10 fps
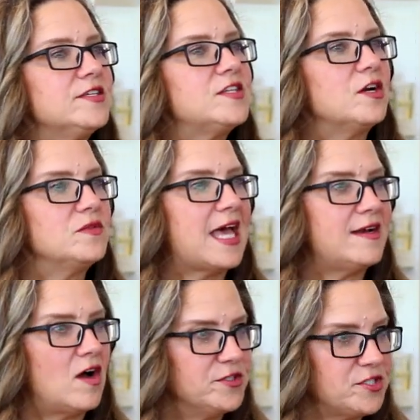So that
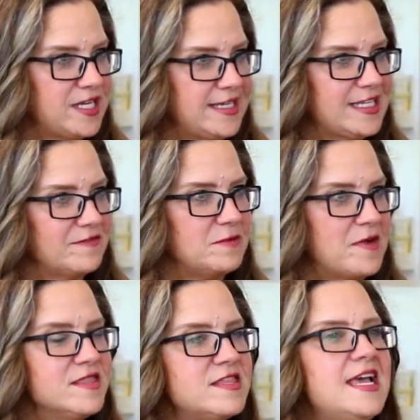nice. alternates every
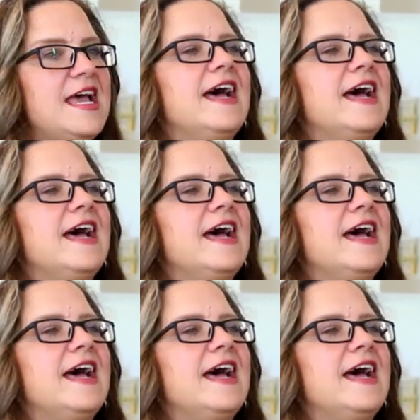month, okay.